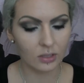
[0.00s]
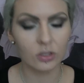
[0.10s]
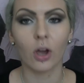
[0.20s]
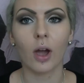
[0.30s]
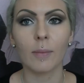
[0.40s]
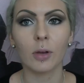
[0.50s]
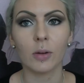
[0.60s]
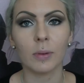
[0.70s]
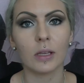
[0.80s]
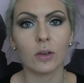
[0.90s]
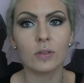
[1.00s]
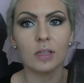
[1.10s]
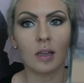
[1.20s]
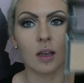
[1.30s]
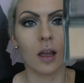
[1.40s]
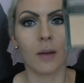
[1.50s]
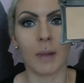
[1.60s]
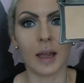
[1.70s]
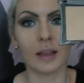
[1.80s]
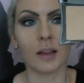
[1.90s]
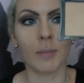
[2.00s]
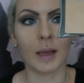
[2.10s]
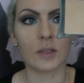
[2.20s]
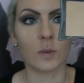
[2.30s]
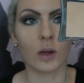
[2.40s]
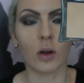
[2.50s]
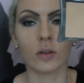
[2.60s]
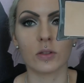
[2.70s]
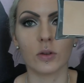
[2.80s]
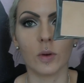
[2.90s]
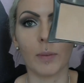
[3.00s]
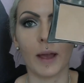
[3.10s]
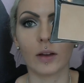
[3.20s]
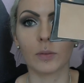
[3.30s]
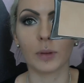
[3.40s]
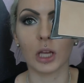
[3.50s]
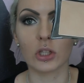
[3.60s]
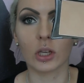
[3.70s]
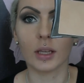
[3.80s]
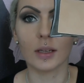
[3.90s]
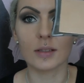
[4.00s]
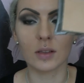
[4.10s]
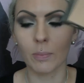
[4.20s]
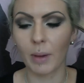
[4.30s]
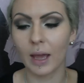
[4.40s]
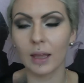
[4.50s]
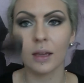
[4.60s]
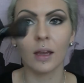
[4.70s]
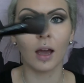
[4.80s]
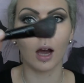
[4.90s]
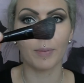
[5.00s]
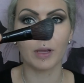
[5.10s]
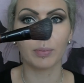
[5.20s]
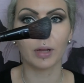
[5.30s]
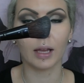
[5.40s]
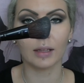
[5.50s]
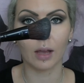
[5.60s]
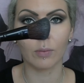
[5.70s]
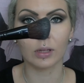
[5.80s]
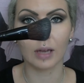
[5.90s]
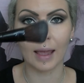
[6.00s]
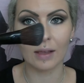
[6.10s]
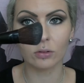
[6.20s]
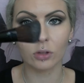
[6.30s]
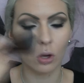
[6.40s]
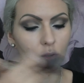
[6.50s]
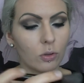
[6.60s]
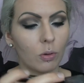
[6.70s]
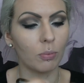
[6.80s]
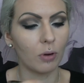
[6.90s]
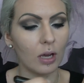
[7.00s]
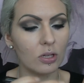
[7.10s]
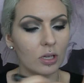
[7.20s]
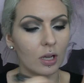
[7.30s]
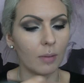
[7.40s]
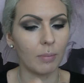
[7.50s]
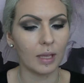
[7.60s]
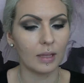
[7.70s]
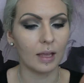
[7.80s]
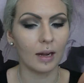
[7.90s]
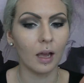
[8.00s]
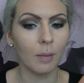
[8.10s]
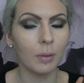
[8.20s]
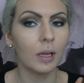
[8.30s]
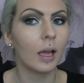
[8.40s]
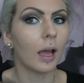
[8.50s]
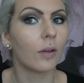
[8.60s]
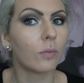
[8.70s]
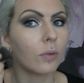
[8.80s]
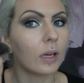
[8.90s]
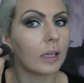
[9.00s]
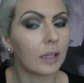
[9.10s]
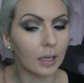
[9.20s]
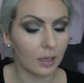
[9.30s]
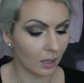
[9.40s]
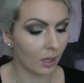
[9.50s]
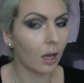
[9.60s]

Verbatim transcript: So I'm going to be using my Illamasqua Contour Powder Blusher in Disobey. I'll be applying that with an angled contour brush, picking that up, and really